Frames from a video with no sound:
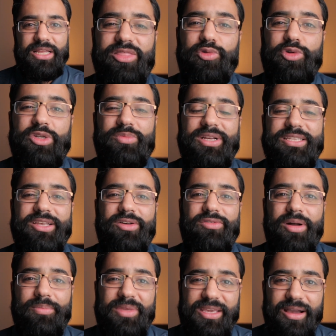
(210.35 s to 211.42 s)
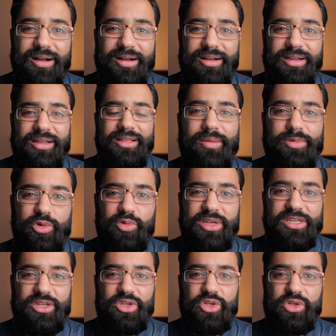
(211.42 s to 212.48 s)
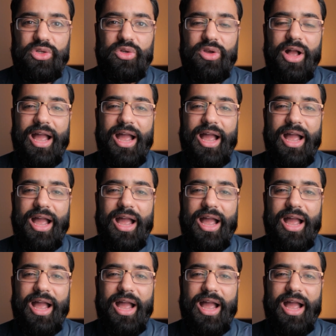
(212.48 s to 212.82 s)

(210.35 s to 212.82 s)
I thought to myself, I'm young, I'm 22,